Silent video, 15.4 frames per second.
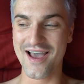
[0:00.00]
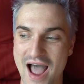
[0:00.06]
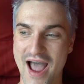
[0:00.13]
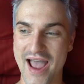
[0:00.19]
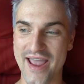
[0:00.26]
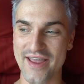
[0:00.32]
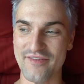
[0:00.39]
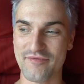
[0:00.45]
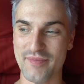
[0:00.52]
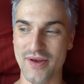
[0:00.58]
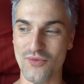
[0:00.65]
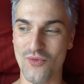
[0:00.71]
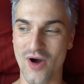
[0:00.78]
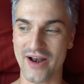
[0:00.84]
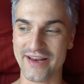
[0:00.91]
I've
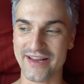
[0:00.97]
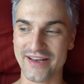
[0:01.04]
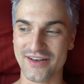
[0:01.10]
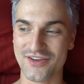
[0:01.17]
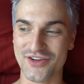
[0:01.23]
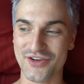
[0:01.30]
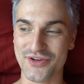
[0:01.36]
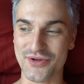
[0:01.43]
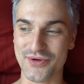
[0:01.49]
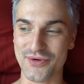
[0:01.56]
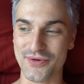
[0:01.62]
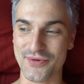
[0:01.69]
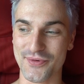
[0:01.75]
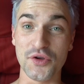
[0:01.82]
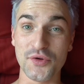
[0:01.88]
been wanting to
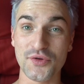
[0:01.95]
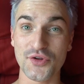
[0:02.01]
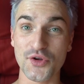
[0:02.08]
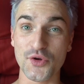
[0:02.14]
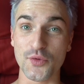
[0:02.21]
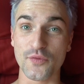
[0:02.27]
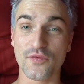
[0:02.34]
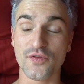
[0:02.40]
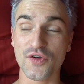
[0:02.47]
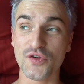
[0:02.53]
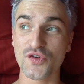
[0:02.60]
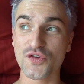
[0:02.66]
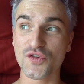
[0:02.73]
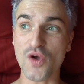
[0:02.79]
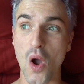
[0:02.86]
do YouTube for
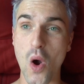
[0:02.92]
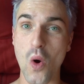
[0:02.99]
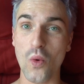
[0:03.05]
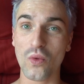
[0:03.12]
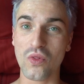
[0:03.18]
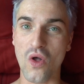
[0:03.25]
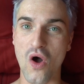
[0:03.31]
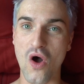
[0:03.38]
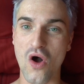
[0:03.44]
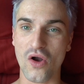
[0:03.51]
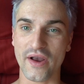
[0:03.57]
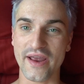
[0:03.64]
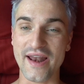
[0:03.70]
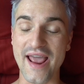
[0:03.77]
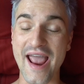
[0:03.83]
so
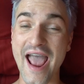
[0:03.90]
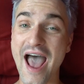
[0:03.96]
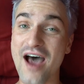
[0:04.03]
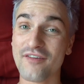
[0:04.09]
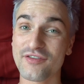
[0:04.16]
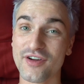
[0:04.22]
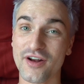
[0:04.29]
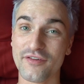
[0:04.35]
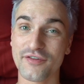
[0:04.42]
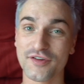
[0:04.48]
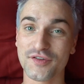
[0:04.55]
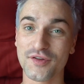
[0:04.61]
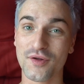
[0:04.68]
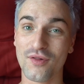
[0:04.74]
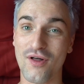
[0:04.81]
long, and I have done it for
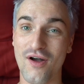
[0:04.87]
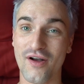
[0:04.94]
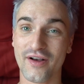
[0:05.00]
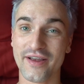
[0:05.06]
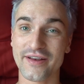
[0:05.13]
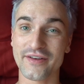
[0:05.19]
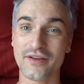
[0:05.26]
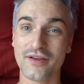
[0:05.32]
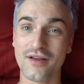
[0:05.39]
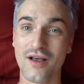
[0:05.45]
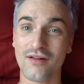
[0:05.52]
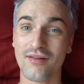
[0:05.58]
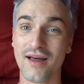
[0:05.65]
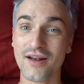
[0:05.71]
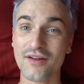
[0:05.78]
so long, and
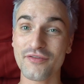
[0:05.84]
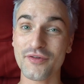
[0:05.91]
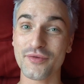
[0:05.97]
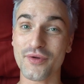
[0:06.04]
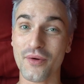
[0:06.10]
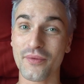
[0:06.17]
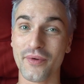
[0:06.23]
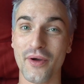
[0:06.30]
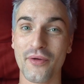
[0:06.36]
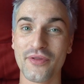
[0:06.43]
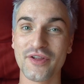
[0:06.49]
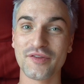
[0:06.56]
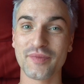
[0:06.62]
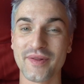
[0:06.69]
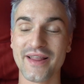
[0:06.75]
a lot of you don't know
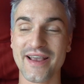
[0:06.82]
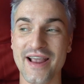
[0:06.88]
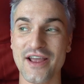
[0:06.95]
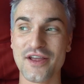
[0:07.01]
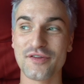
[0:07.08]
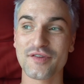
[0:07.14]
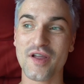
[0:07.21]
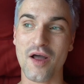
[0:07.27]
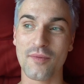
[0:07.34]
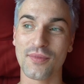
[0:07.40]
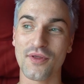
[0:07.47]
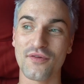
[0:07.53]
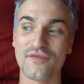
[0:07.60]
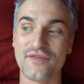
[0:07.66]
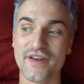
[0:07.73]
this, but like I used to
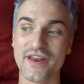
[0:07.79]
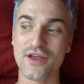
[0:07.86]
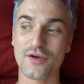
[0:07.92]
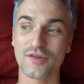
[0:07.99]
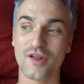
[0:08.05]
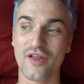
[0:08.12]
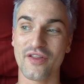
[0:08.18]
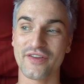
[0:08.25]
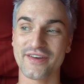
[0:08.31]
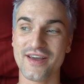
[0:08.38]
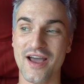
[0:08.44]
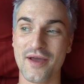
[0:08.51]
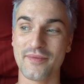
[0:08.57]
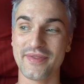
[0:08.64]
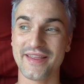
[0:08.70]
upload videos all the
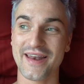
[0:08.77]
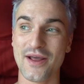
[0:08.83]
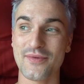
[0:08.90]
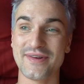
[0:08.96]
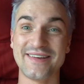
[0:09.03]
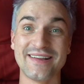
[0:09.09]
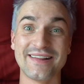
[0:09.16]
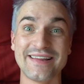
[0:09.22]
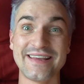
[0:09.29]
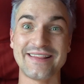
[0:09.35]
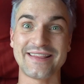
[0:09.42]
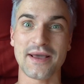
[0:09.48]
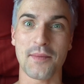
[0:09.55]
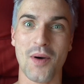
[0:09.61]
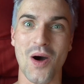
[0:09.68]
time, and then I would
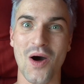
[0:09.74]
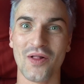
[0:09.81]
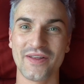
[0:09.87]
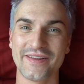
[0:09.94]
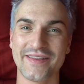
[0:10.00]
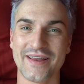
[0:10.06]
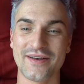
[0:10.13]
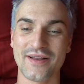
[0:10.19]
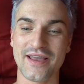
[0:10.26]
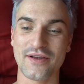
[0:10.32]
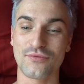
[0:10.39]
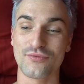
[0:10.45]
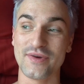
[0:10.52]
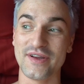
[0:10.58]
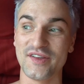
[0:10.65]
delete them all and then like
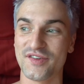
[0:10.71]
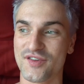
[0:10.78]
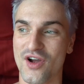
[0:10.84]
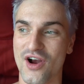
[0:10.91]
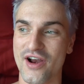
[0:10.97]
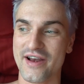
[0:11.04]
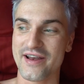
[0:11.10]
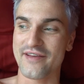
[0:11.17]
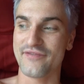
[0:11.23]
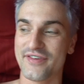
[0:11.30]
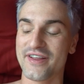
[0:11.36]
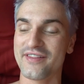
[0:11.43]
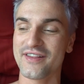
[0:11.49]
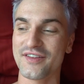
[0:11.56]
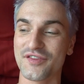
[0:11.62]
restart, and I've
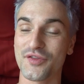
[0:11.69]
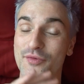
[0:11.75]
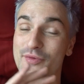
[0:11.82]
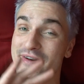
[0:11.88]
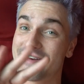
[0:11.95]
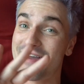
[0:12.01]
done this 3